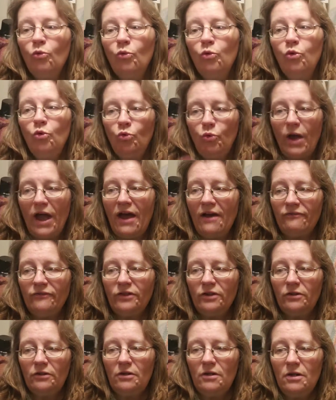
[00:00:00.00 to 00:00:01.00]

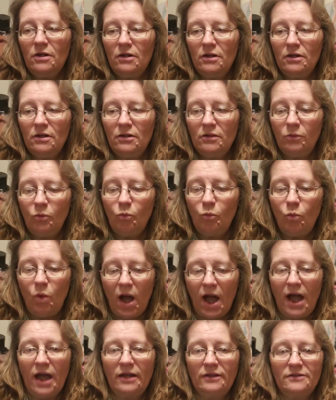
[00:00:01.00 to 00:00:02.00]
whoever
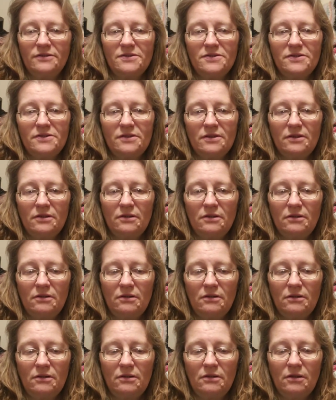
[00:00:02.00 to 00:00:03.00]
wants
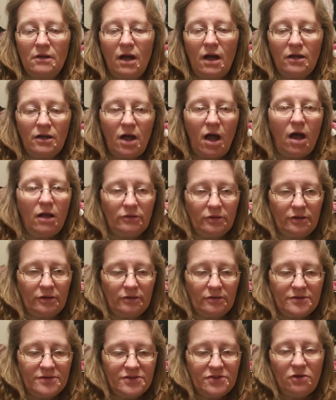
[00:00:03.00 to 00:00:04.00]
a
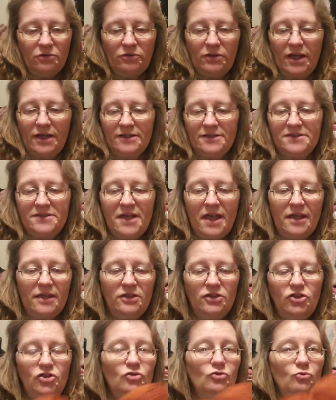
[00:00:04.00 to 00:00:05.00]
color, so like say
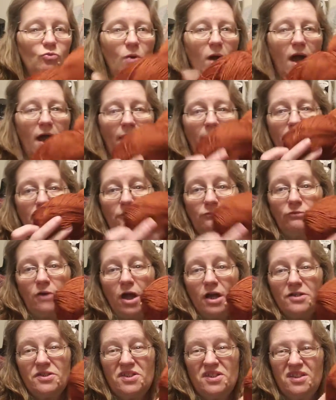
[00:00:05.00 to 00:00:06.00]
you want the
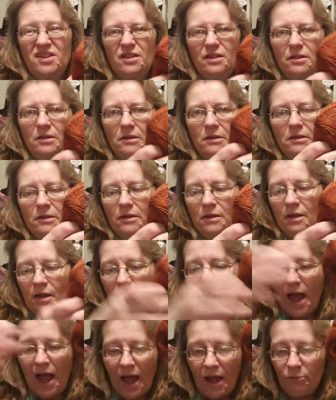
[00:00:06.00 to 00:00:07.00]
rust,
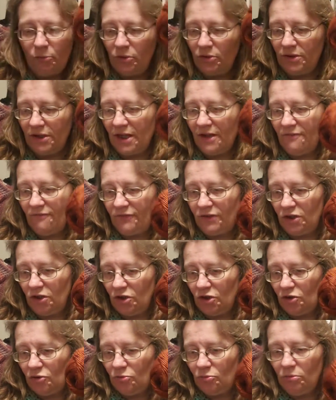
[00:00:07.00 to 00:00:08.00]
I will give
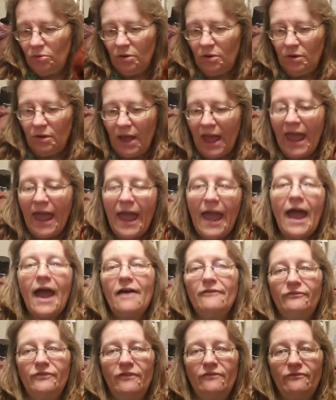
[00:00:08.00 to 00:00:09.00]
you
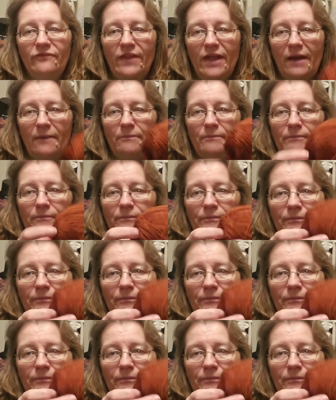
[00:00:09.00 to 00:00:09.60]
half of them.